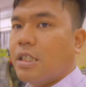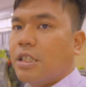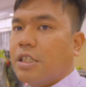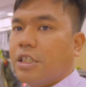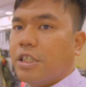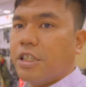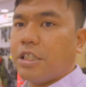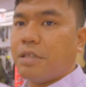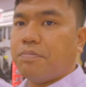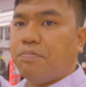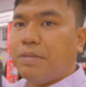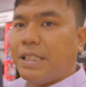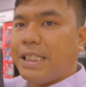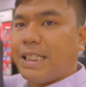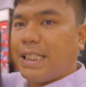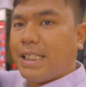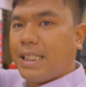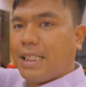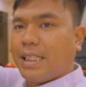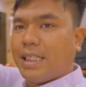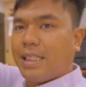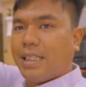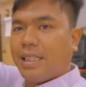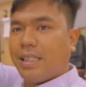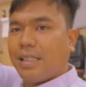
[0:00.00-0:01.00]
this
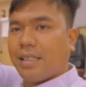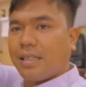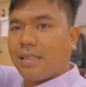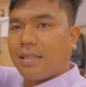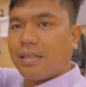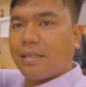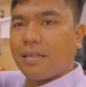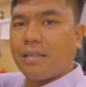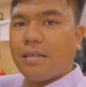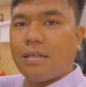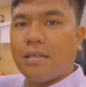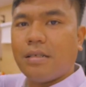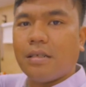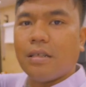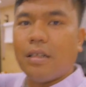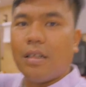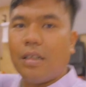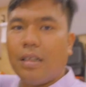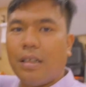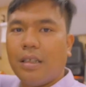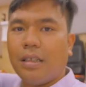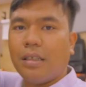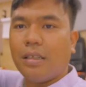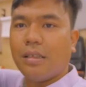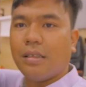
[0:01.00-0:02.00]
bag.
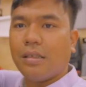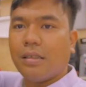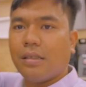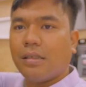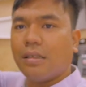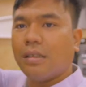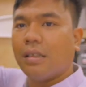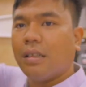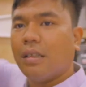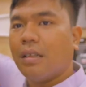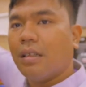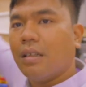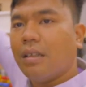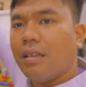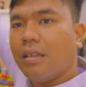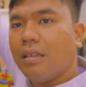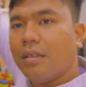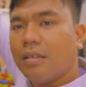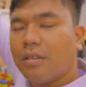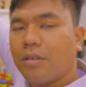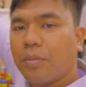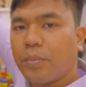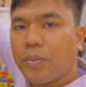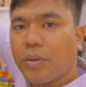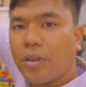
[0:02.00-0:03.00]
Huh. To
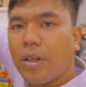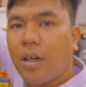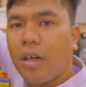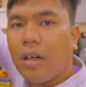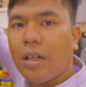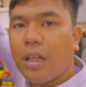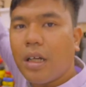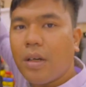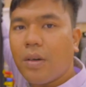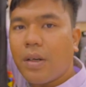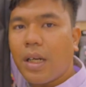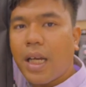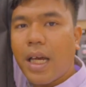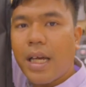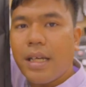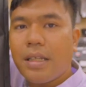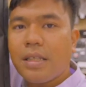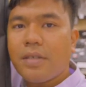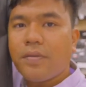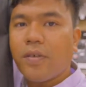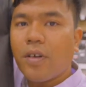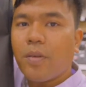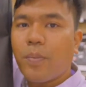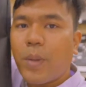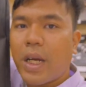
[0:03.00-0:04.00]
put all our
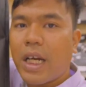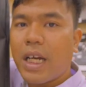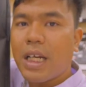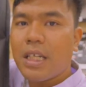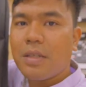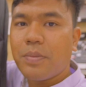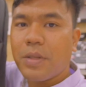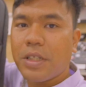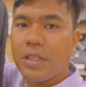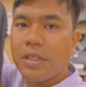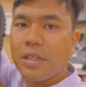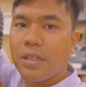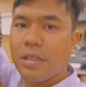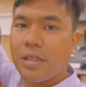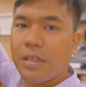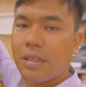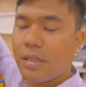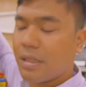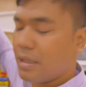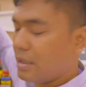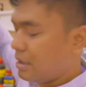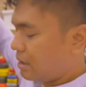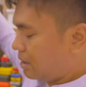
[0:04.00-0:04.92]
lights for paradise pictures.